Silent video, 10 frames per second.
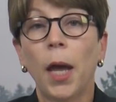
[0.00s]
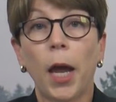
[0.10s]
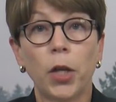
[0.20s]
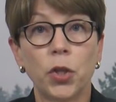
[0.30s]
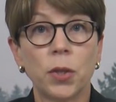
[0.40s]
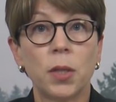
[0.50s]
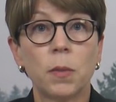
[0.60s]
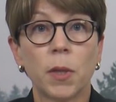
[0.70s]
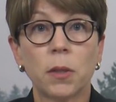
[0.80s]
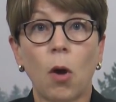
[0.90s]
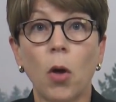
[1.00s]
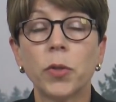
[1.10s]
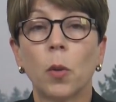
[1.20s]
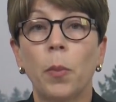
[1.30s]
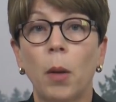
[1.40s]
Agencies must
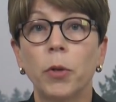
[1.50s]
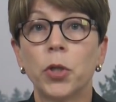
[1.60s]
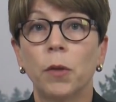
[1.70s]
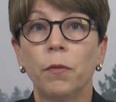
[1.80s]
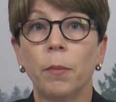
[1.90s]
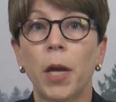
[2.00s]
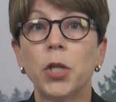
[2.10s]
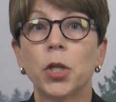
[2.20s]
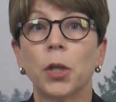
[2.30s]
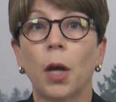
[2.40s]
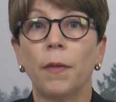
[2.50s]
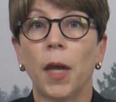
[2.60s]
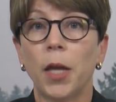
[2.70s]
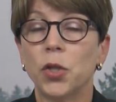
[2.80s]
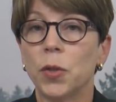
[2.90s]
also publish information on
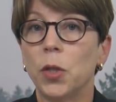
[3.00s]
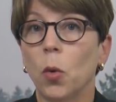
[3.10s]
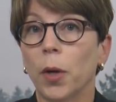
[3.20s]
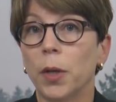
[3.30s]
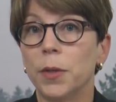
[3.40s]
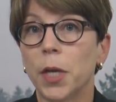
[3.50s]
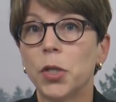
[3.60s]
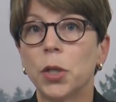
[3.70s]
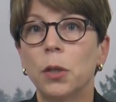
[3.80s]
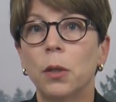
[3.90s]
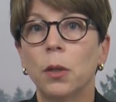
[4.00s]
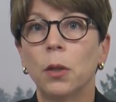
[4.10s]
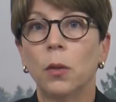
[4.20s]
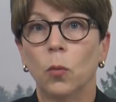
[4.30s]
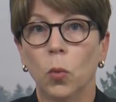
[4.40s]
the agency organization,
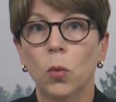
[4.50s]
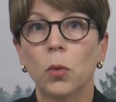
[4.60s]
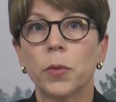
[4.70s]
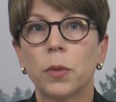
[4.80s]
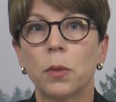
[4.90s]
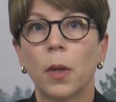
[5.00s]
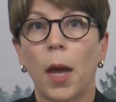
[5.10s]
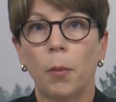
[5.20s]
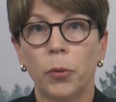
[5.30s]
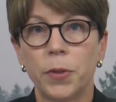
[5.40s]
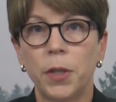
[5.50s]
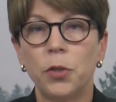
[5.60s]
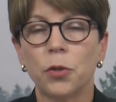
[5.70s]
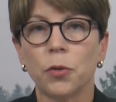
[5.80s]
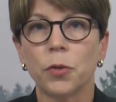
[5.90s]
rules, and
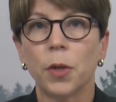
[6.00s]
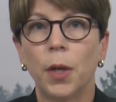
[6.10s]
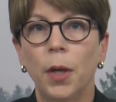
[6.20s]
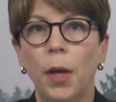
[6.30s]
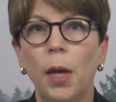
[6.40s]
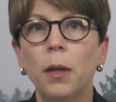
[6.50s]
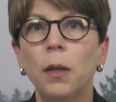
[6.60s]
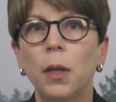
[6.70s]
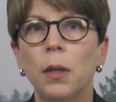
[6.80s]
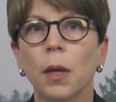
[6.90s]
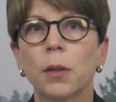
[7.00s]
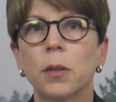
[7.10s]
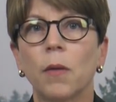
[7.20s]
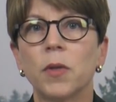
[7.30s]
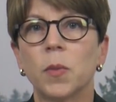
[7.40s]
procedures, and an index
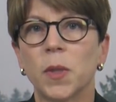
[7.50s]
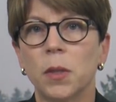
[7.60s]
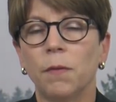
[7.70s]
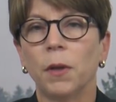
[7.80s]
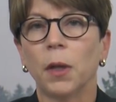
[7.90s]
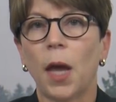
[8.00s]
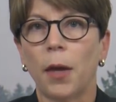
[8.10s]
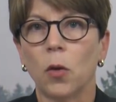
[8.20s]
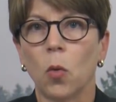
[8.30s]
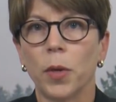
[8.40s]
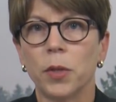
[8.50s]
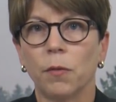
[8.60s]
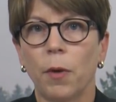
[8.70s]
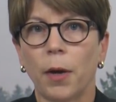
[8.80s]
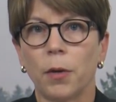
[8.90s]
of specific categories
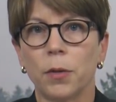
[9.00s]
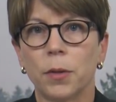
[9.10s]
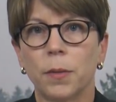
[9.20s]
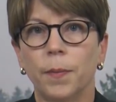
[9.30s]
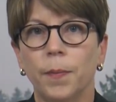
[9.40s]
of records.